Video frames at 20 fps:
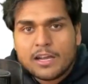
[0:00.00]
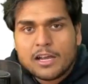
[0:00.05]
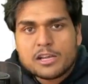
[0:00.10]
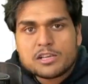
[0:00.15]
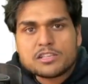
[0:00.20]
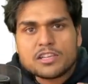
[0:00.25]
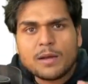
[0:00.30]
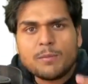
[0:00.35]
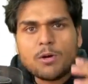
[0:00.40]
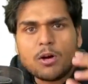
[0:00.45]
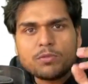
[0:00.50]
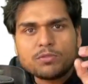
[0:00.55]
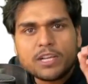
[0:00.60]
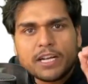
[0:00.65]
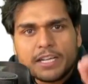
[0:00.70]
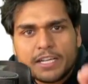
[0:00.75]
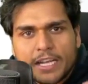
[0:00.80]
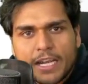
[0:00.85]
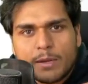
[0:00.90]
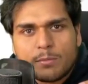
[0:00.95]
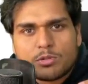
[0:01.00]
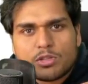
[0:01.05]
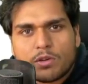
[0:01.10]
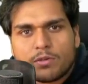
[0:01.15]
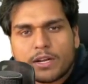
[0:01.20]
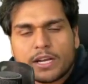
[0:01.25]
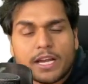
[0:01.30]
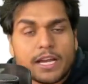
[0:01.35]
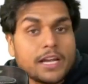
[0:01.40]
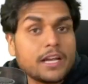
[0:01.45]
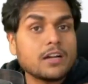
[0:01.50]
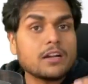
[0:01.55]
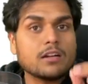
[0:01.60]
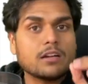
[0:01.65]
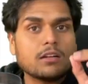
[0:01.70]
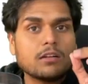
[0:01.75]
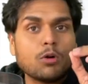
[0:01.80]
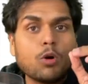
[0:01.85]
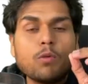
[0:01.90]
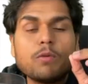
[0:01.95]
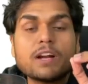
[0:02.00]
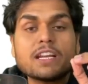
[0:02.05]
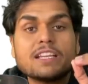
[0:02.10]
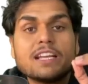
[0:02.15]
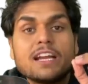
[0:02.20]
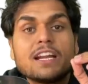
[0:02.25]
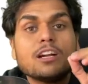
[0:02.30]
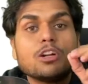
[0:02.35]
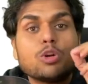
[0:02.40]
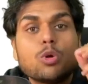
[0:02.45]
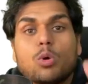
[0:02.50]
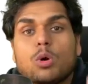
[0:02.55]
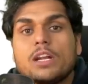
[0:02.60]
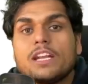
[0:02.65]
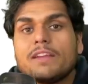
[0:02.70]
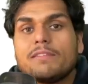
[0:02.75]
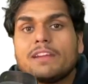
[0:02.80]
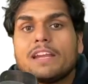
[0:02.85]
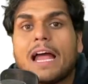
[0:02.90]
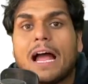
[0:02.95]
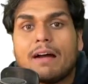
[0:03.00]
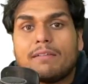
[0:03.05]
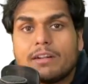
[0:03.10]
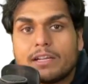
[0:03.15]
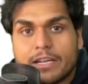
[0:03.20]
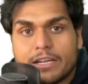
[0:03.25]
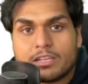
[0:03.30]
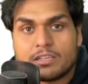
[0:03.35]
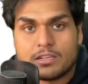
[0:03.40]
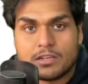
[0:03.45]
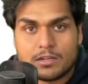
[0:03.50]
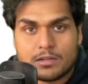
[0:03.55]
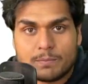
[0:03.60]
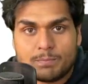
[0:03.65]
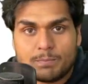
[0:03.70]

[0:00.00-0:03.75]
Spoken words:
Some of the teams over there don't even have a tester.